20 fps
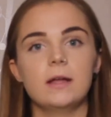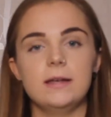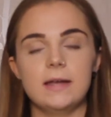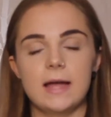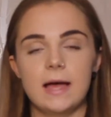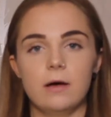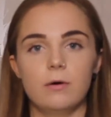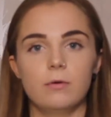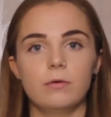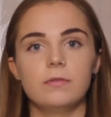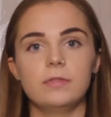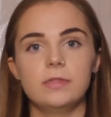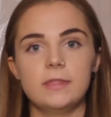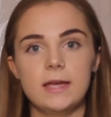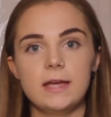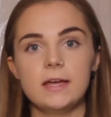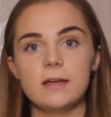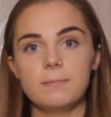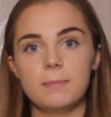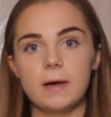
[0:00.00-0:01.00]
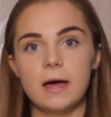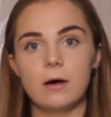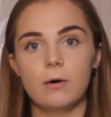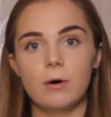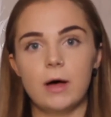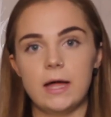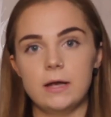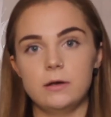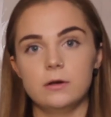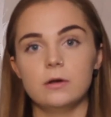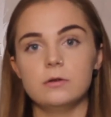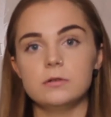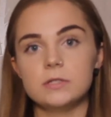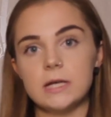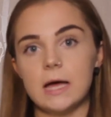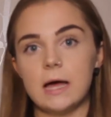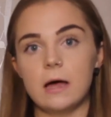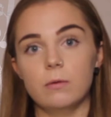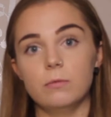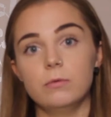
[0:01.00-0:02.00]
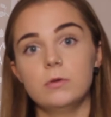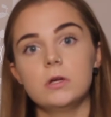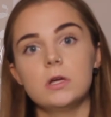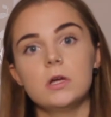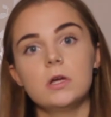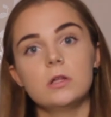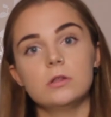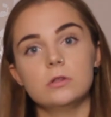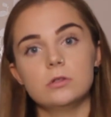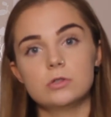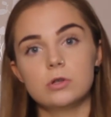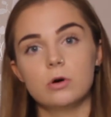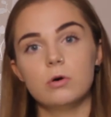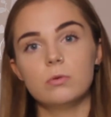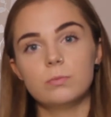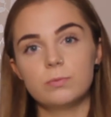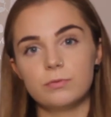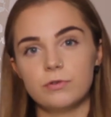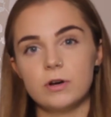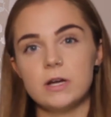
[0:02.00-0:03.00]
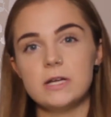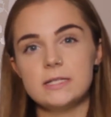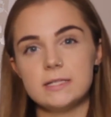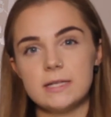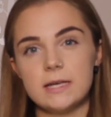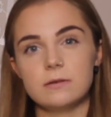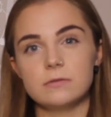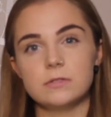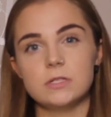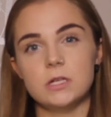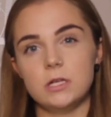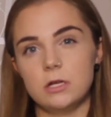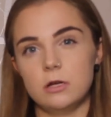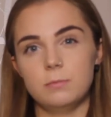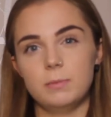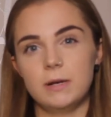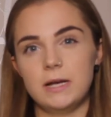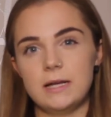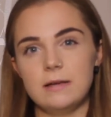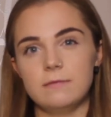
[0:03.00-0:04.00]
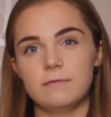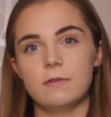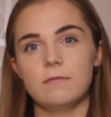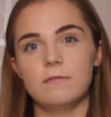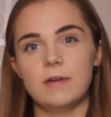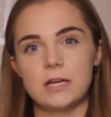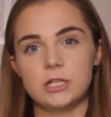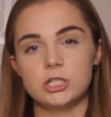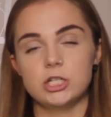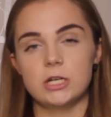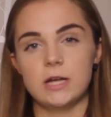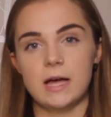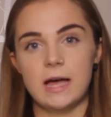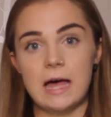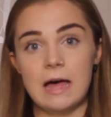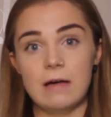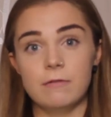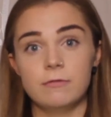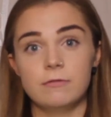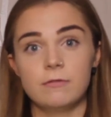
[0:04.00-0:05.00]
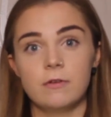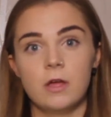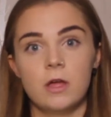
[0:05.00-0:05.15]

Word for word: Now, think about and note down the top three skills that you believe a vet should have.